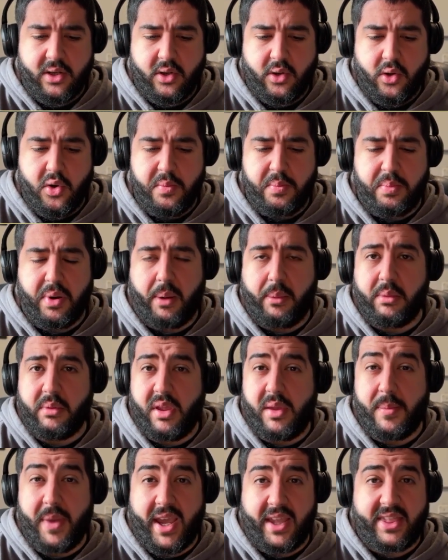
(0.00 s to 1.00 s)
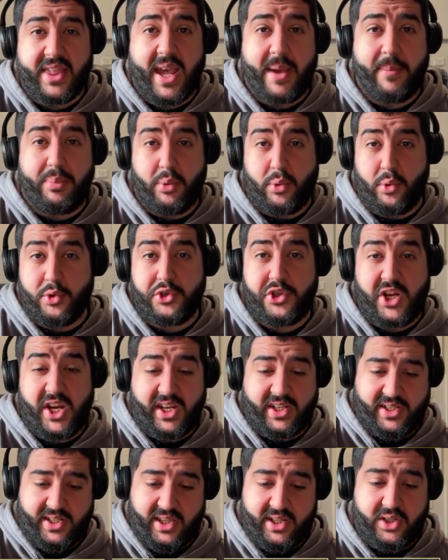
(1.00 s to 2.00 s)
would probably make that push
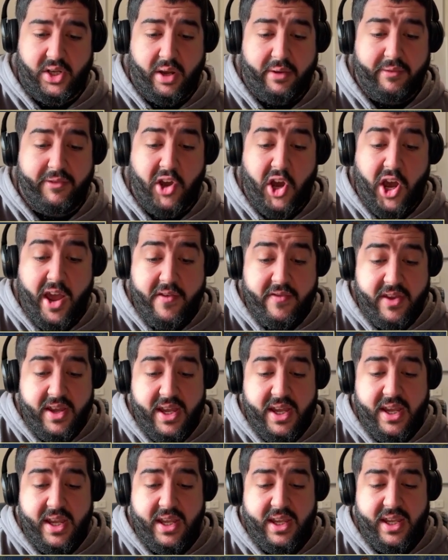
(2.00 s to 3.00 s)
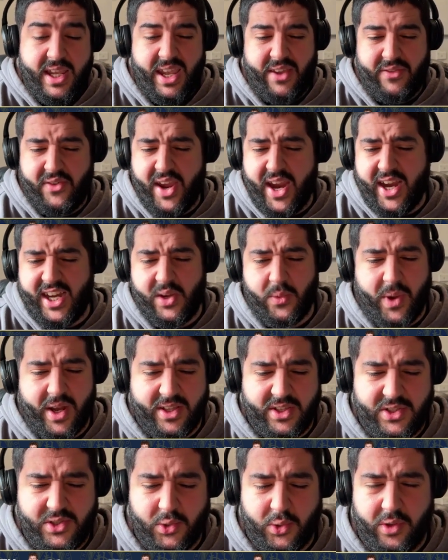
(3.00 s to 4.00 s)
into the top five if
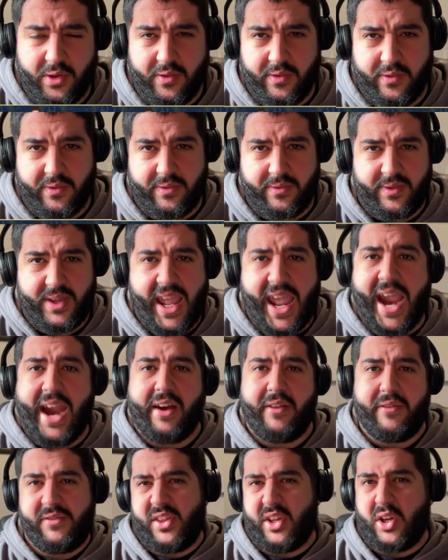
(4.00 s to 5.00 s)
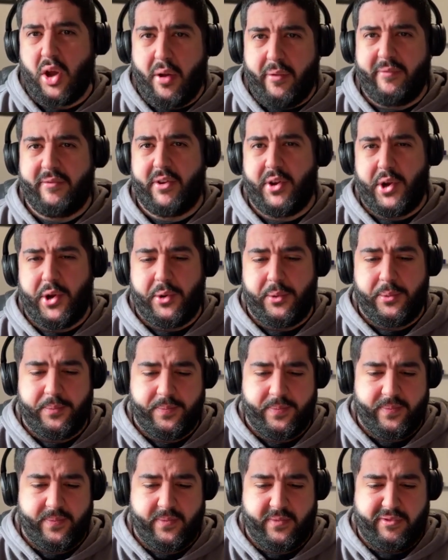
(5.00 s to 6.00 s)
anyone sort of out of the convo
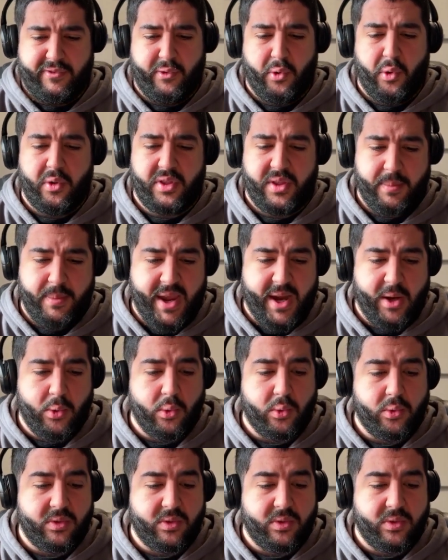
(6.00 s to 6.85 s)
for the medal